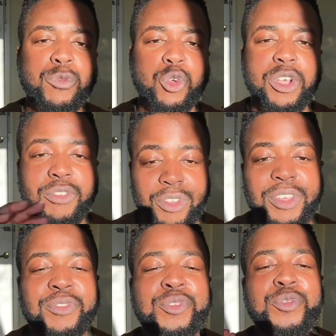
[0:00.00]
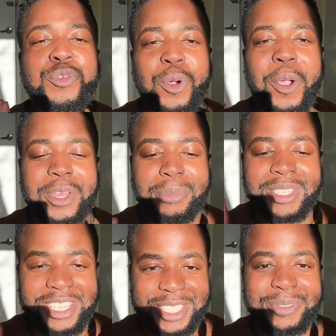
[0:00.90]
So if you are in a
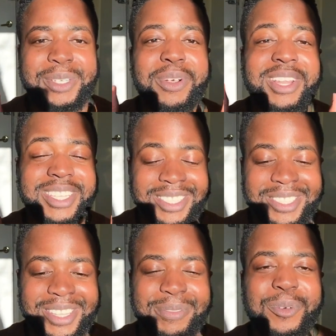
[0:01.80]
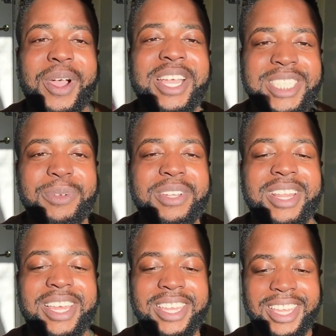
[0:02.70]
position where you want to listen to them or actually want to
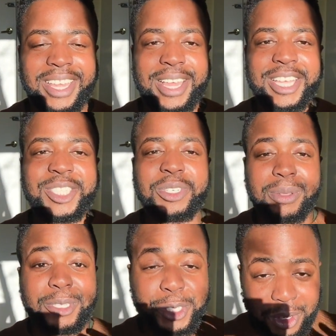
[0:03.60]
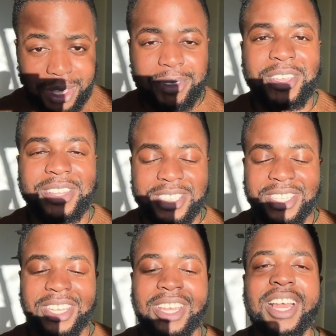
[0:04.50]
like show them that you're
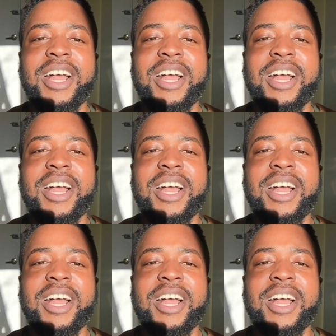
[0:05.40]
listening,